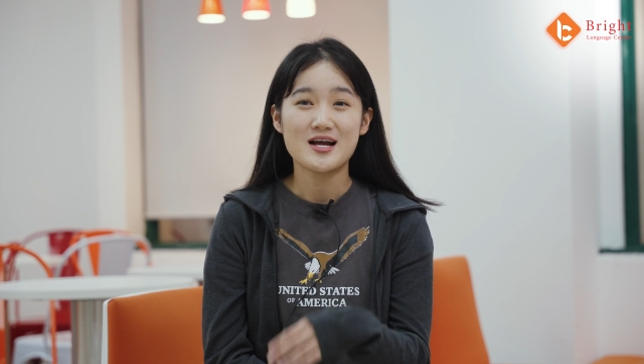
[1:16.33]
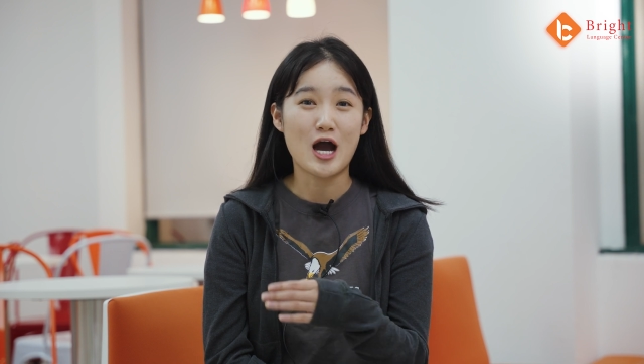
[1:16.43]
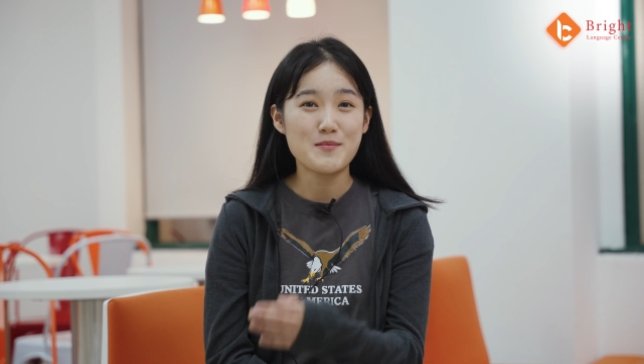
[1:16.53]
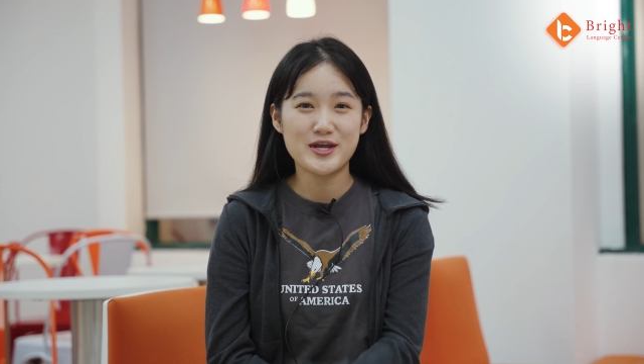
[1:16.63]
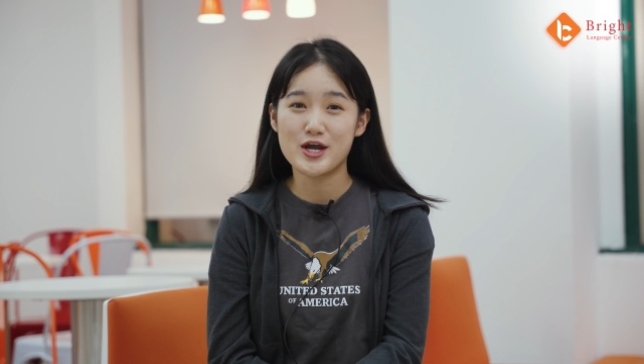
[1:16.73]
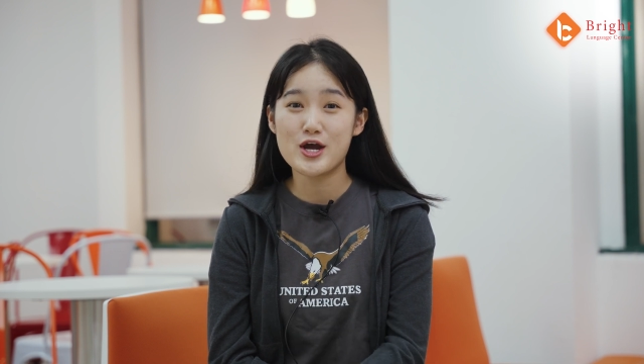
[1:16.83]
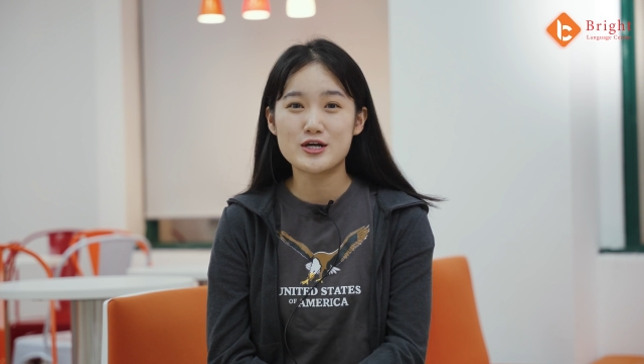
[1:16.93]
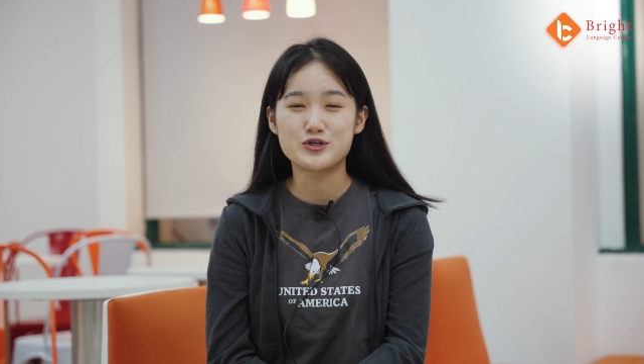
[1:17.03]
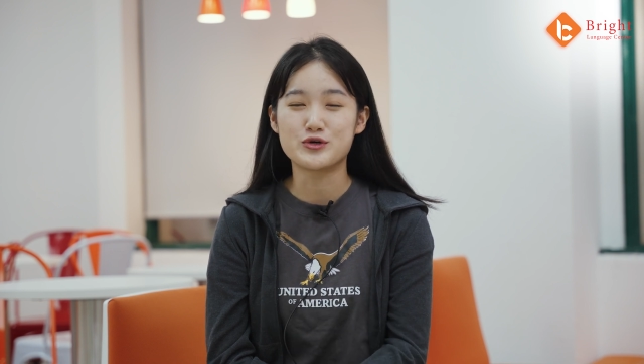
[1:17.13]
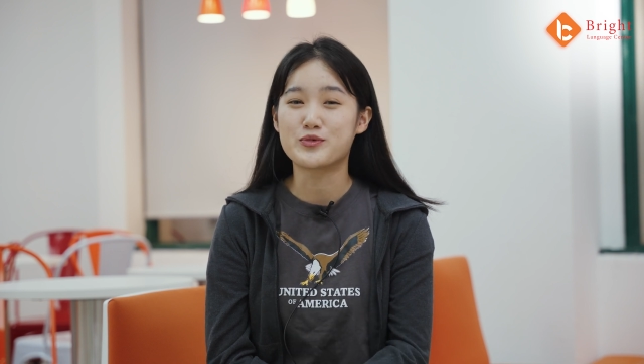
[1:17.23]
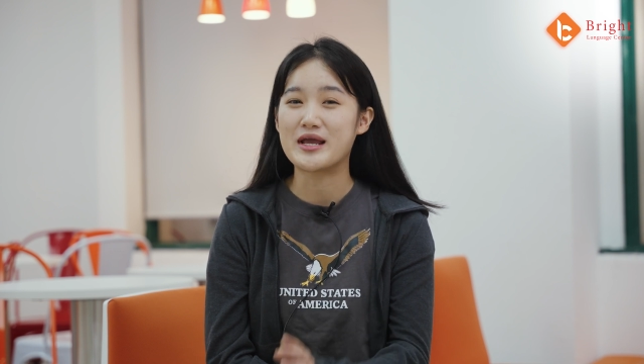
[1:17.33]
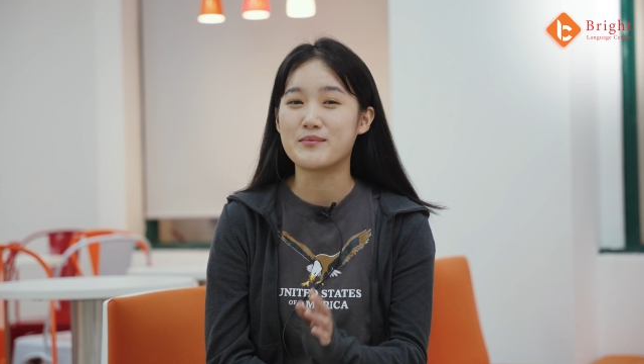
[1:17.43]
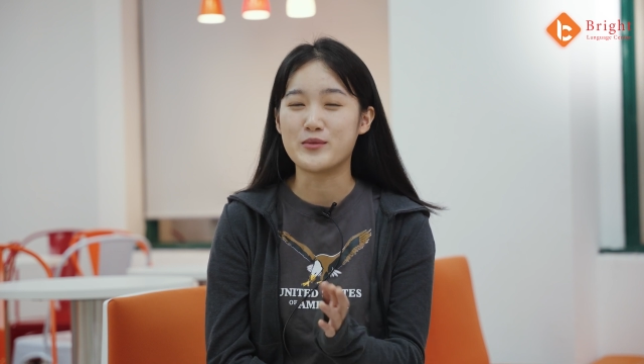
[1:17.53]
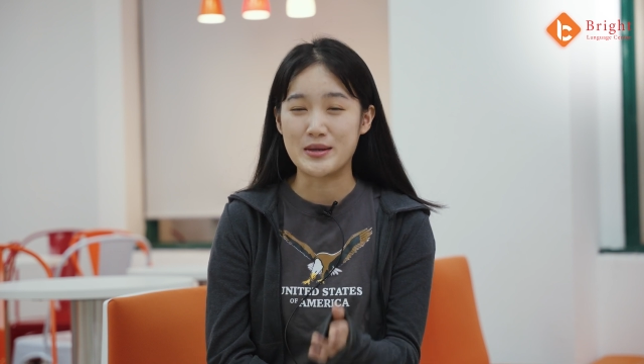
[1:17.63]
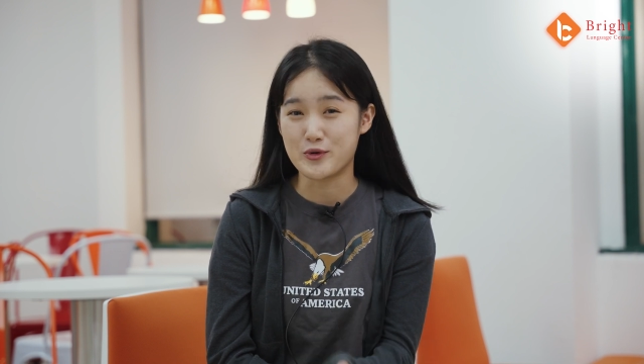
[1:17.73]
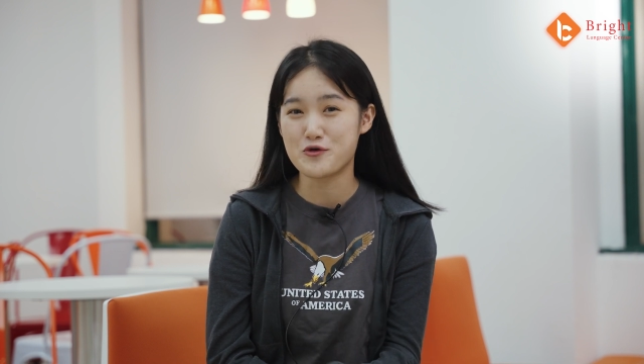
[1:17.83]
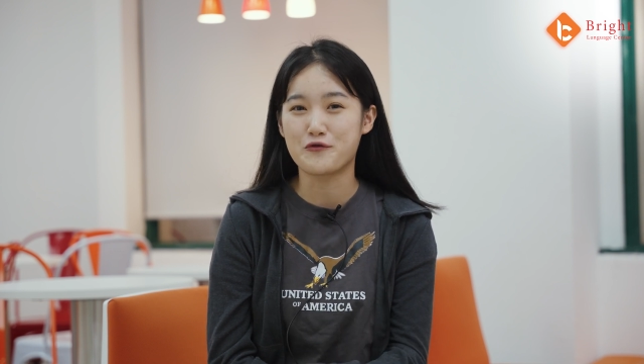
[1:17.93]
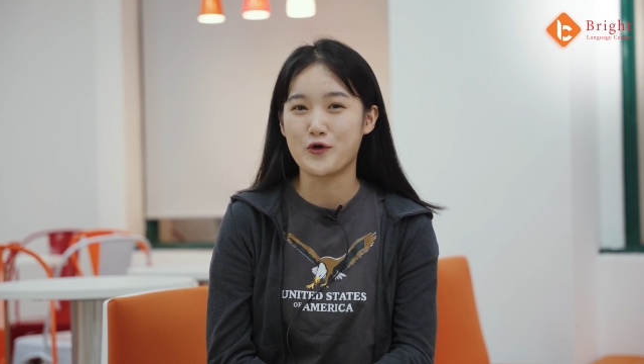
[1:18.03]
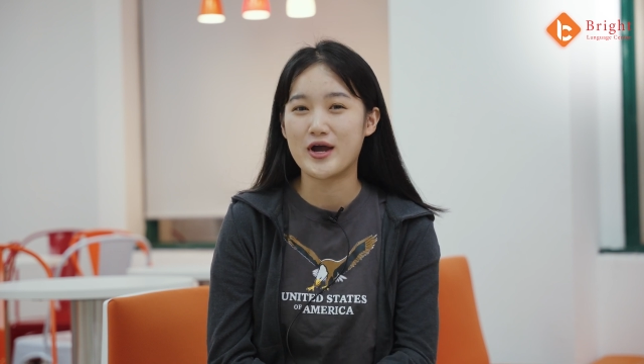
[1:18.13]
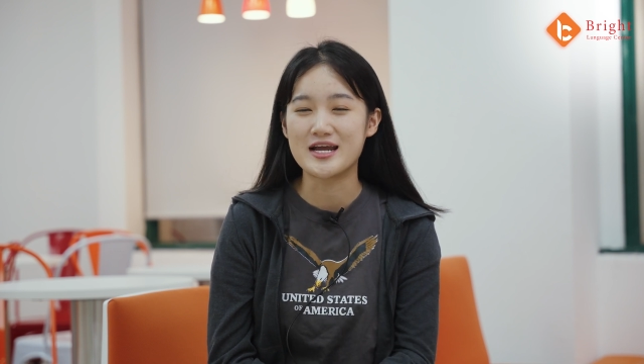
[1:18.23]
come here to
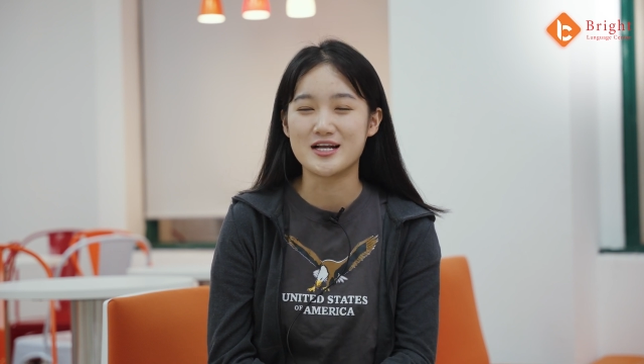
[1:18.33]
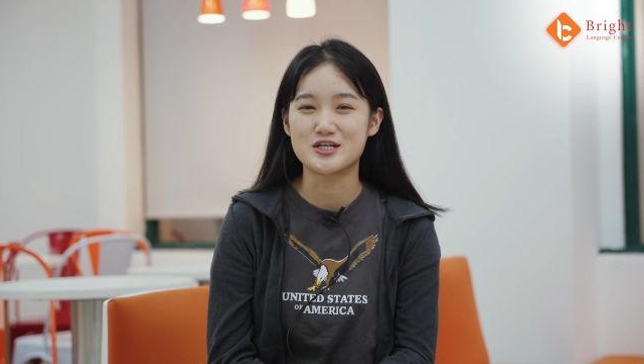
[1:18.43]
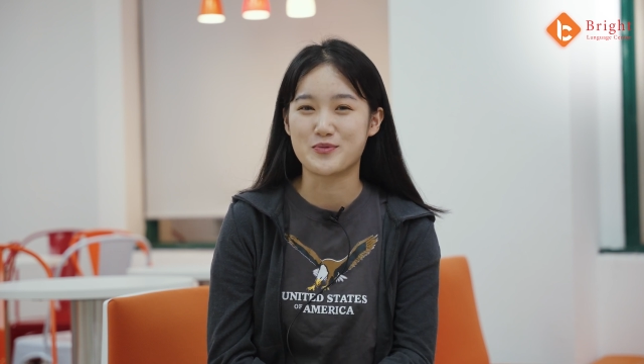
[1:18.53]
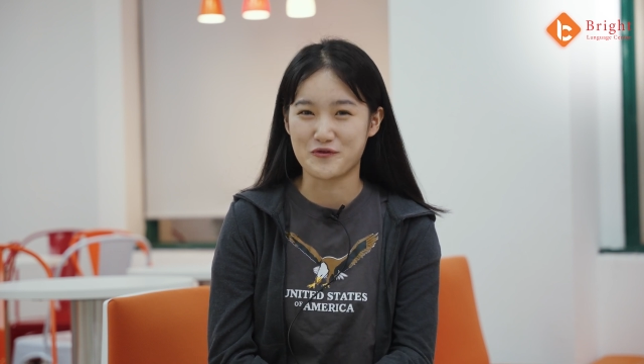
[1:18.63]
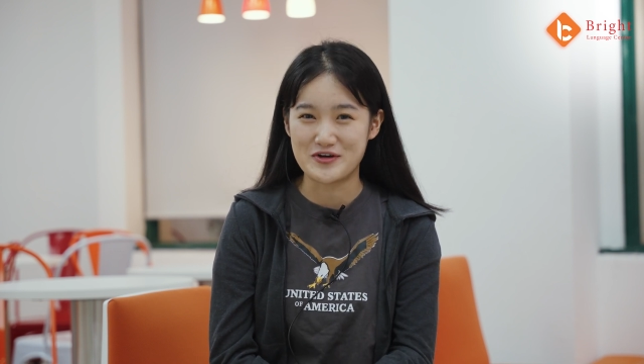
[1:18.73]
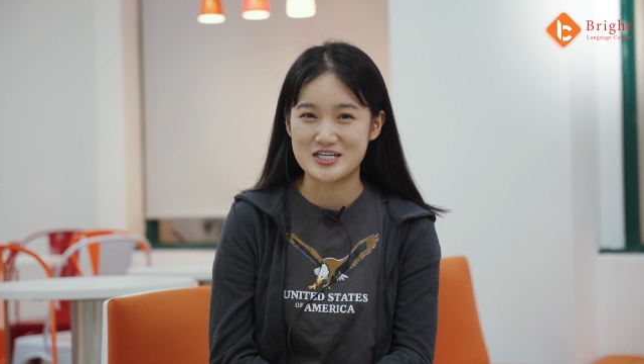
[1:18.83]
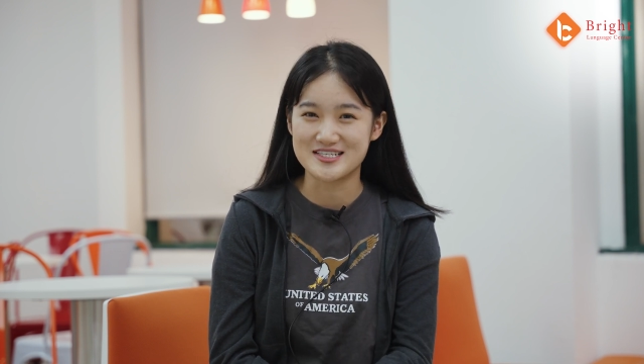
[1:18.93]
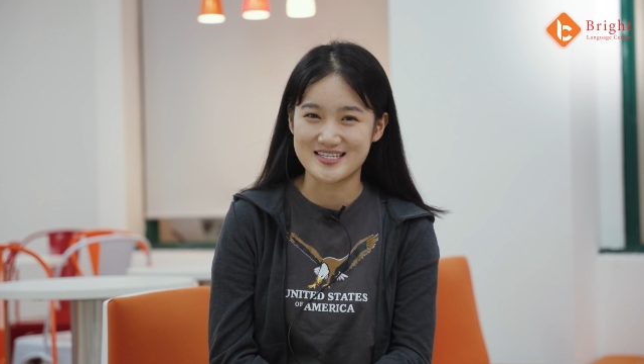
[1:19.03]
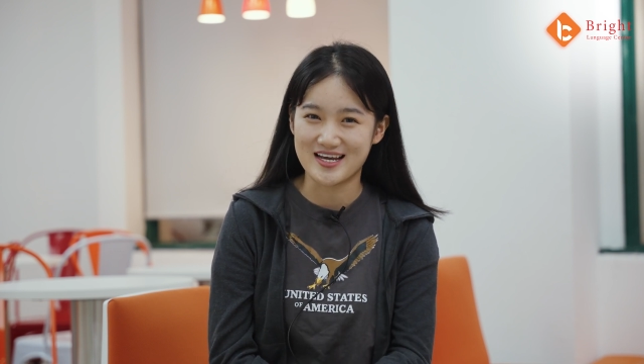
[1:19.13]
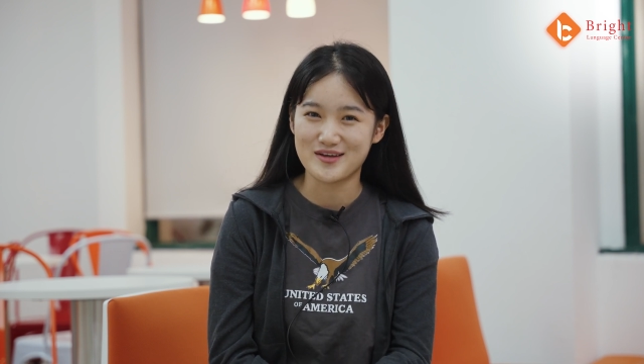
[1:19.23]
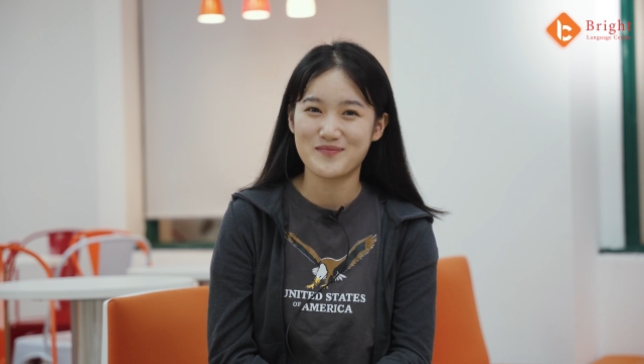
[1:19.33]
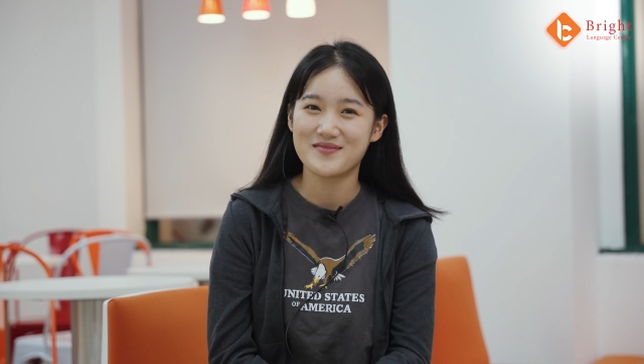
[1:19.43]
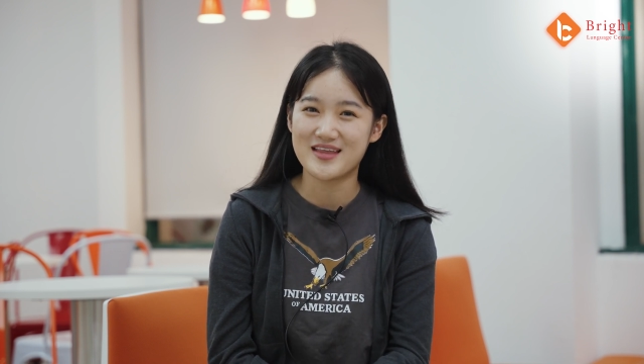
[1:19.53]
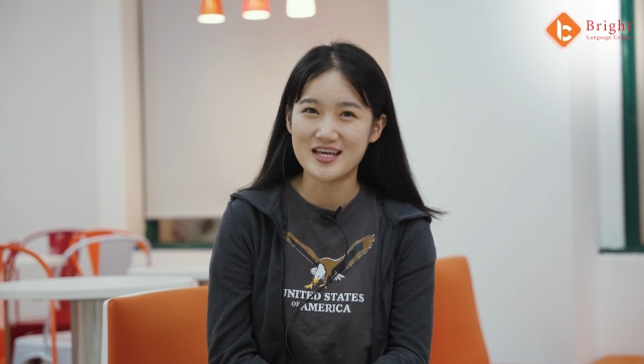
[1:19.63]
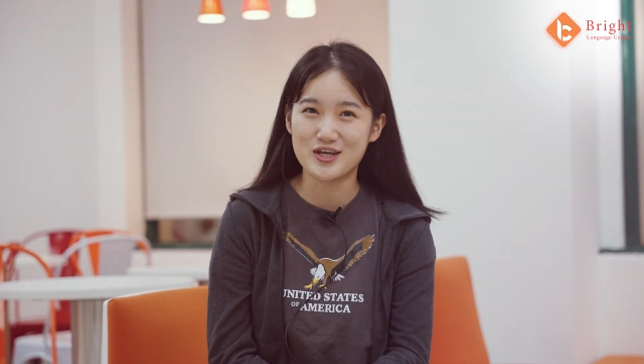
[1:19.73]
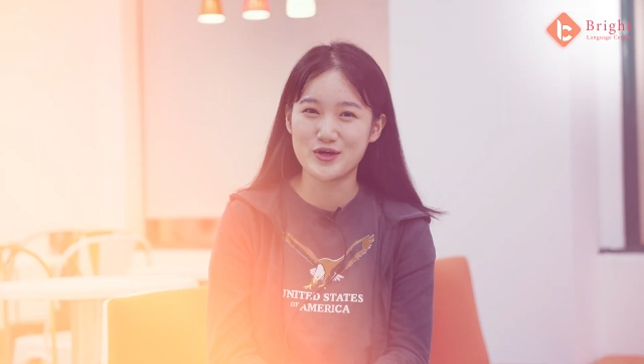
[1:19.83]
improve your English proficiency. Thank